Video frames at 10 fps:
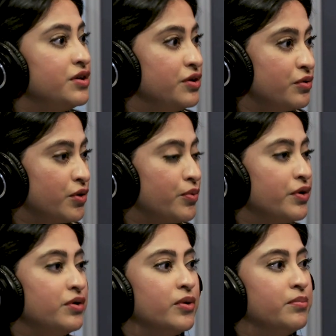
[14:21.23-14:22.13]
you or
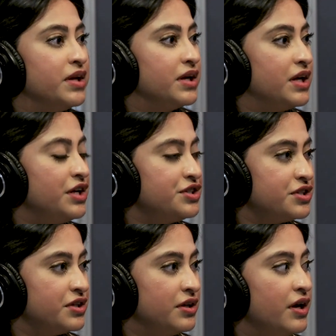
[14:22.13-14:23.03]
put you on
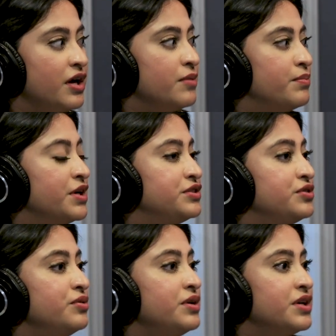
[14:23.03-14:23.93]
medication, but
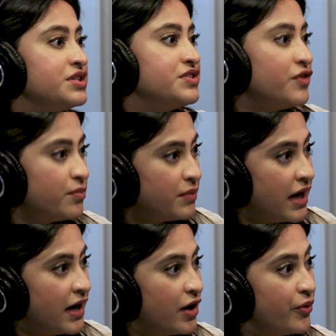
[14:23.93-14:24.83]
2 years from
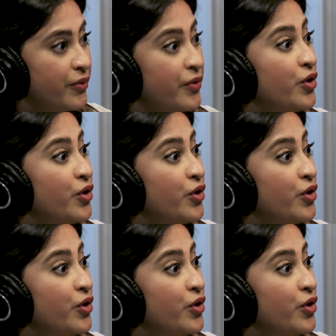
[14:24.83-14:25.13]
now,